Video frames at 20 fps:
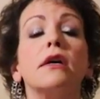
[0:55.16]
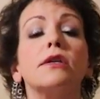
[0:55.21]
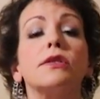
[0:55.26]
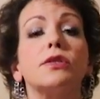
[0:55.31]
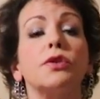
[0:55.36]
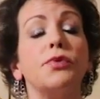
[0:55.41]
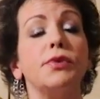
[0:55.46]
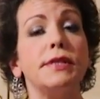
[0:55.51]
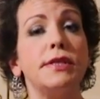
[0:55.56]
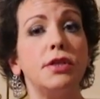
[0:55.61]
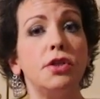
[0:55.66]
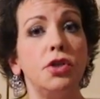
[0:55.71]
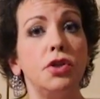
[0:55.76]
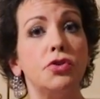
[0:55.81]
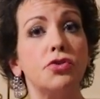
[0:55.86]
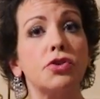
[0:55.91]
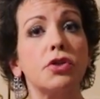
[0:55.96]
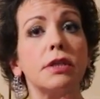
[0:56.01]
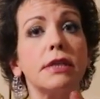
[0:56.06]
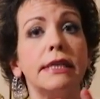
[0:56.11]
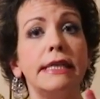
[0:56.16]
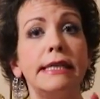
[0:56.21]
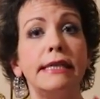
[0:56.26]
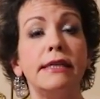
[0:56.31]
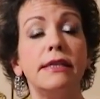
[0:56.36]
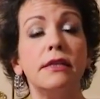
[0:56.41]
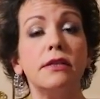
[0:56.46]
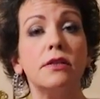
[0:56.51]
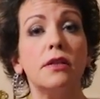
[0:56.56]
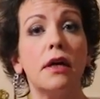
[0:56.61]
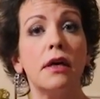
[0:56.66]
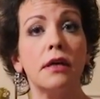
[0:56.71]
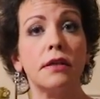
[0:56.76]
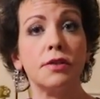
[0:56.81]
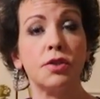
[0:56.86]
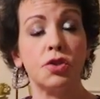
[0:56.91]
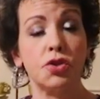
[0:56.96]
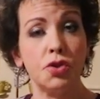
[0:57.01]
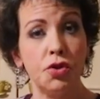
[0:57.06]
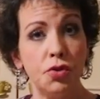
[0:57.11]
So it's usually uh,
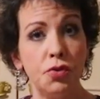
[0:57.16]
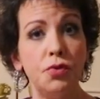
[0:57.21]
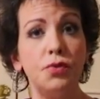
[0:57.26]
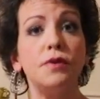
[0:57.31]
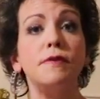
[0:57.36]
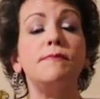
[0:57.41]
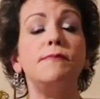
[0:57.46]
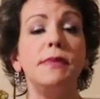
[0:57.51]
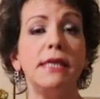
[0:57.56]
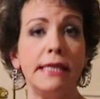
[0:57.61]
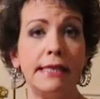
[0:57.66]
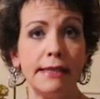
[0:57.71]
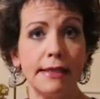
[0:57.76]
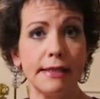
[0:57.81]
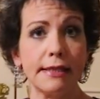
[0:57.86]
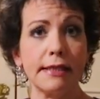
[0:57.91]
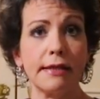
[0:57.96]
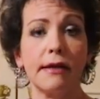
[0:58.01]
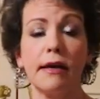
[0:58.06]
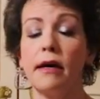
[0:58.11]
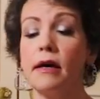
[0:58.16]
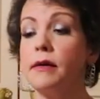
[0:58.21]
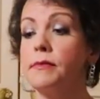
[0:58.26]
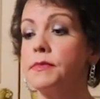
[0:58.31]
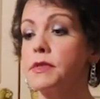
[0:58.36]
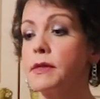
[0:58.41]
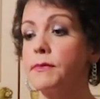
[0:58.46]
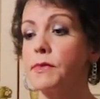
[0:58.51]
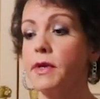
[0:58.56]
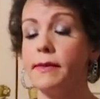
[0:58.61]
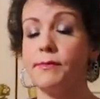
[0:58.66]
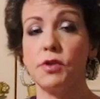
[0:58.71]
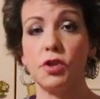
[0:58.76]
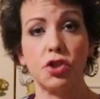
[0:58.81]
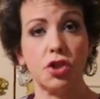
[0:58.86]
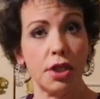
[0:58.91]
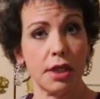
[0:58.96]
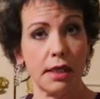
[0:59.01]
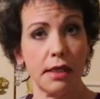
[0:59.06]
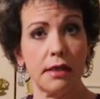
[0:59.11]
stewed meat, um, sometimes
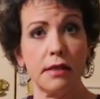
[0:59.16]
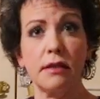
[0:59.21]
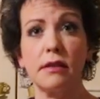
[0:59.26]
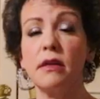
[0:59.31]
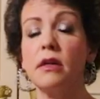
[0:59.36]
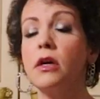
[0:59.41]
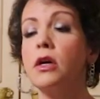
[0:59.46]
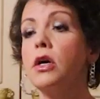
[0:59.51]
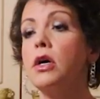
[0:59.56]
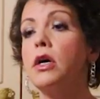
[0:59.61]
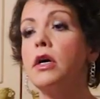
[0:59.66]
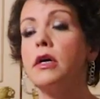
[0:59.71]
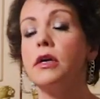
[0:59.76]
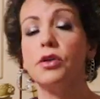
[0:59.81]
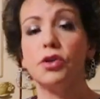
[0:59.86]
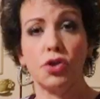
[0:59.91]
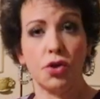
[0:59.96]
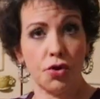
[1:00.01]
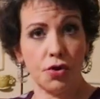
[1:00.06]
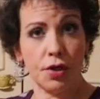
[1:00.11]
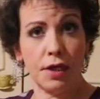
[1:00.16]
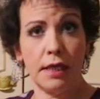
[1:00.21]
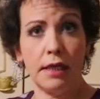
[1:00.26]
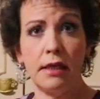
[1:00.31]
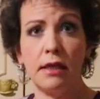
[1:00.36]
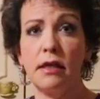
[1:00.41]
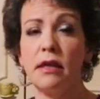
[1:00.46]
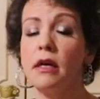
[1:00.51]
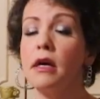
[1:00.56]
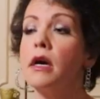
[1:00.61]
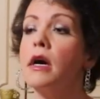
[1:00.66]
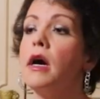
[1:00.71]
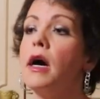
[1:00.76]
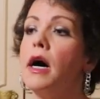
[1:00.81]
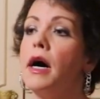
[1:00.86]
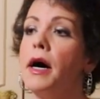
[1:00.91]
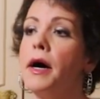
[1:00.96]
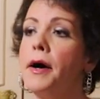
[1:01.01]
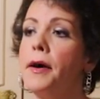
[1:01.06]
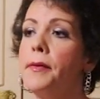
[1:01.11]
chicken, turkey,
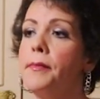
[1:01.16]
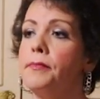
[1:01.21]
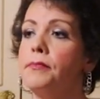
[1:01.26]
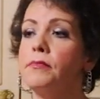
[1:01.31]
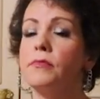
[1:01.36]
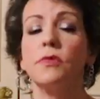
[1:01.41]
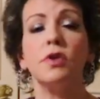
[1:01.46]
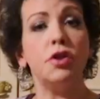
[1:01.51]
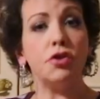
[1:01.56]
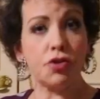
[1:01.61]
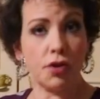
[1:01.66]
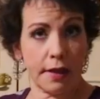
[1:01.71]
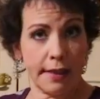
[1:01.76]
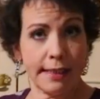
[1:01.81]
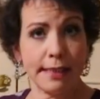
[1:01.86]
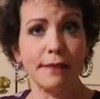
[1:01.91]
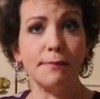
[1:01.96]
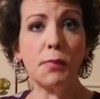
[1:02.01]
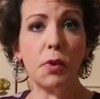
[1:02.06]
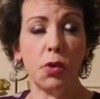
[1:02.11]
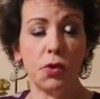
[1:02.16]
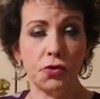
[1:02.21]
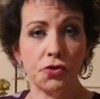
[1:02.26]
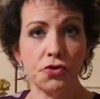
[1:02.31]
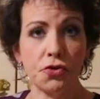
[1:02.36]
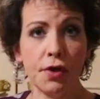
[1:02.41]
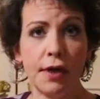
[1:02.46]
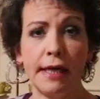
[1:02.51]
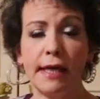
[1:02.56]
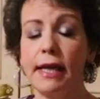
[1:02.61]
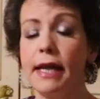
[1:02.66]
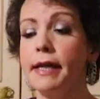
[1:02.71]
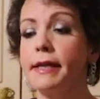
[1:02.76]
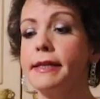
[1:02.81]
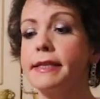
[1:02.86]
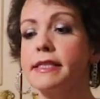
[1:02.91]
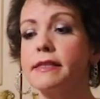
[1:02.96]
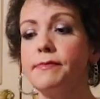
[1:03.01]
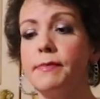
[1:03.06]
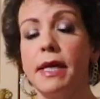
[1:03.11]
um, usually it's poultry, and
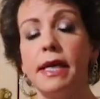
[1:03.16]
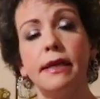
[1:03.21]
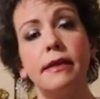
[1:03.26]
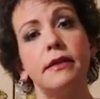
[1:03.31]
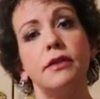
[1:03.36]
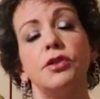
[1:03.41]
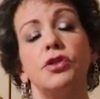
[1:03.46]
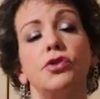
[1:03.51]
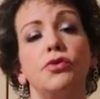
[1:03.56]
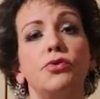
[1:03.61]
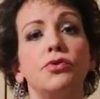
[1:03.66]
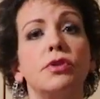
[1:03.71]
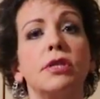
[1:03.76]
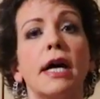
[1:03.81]
it's made into a